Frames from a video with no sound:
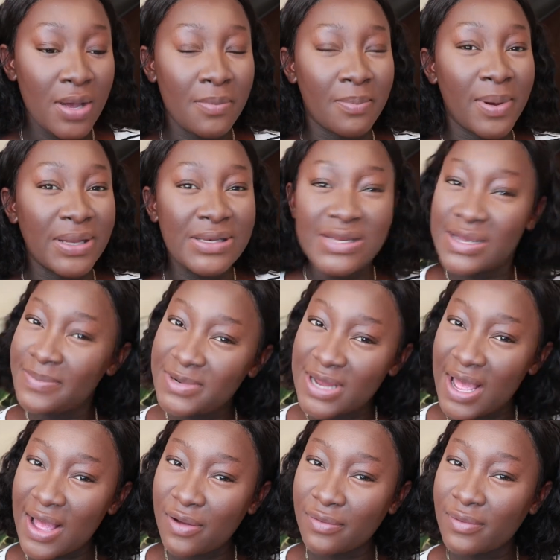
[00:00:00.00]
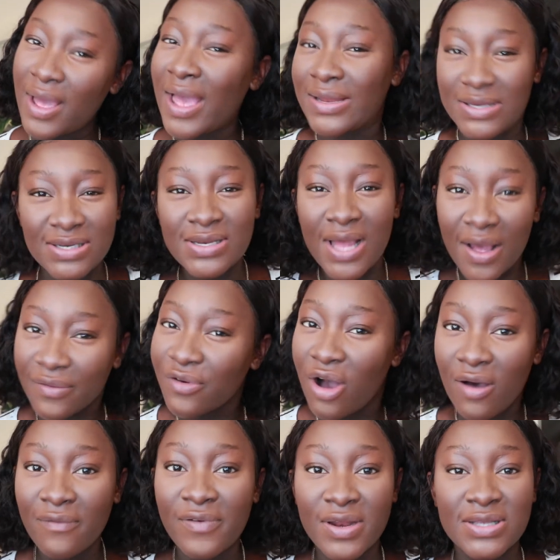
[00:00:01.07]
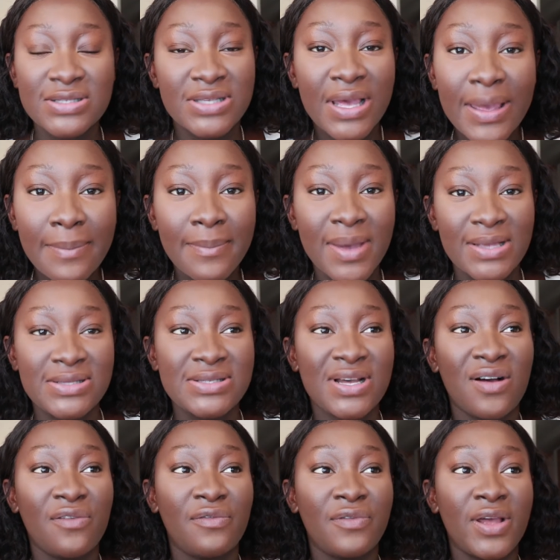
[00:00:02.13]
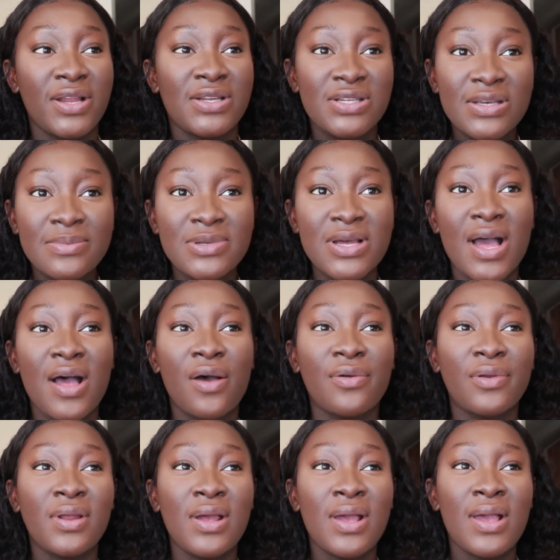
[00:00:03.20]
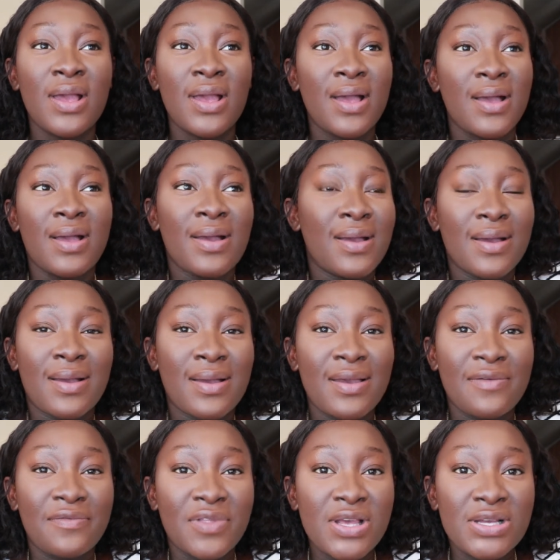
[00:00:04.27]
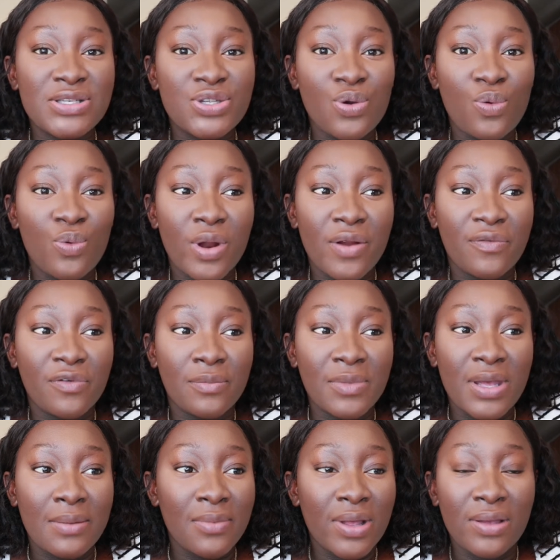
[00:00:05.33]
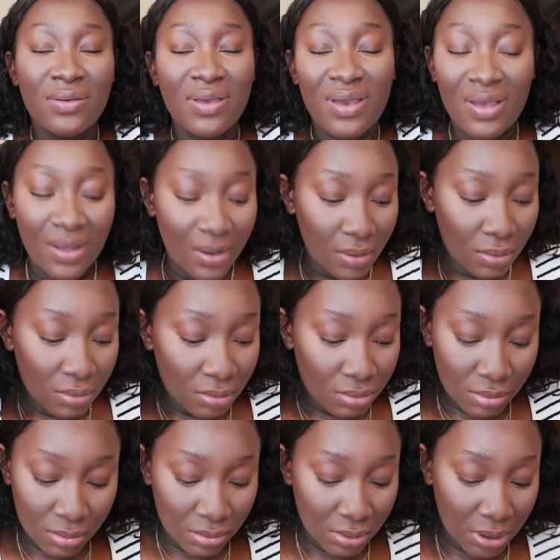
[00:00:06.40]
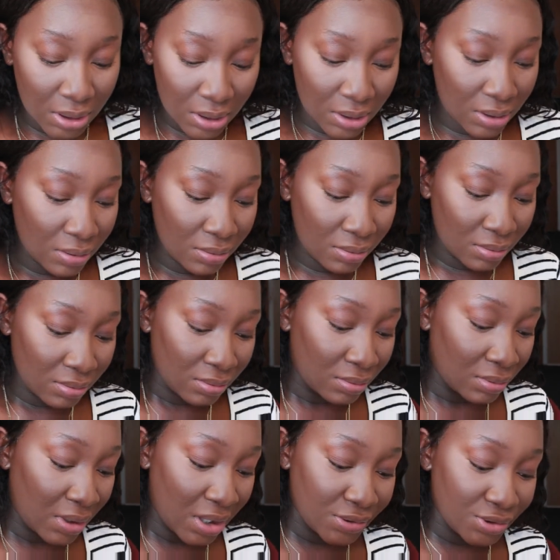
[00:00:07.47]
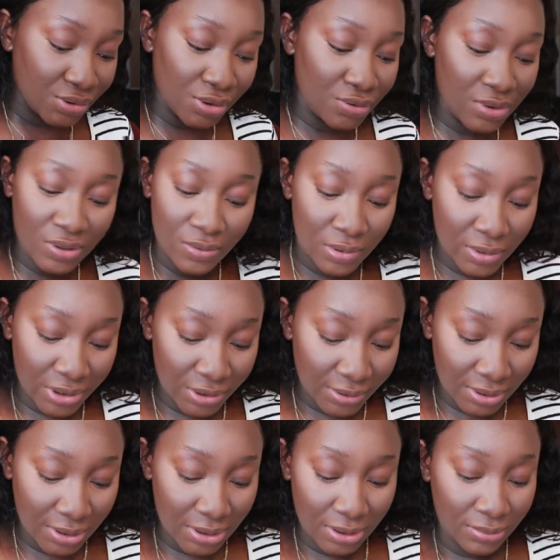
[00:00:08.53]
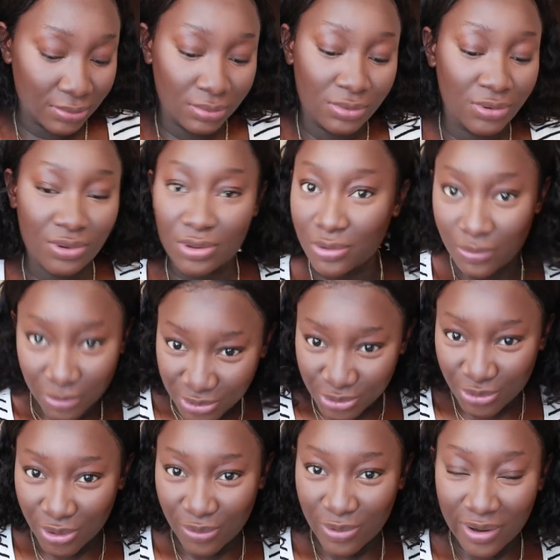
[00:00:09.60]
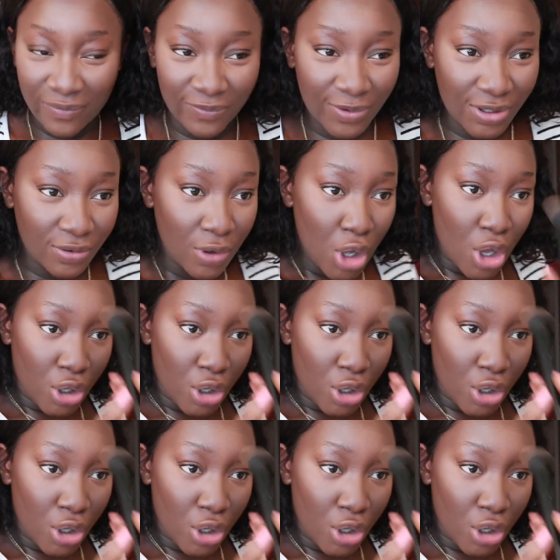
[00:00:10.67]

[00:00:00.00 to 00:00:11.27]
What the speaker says: But deep down, I didn't have confidence in myself. Like deep down, if things don't work for me, I'm like, yeah. What were you thinking? You thought it was going to work for you?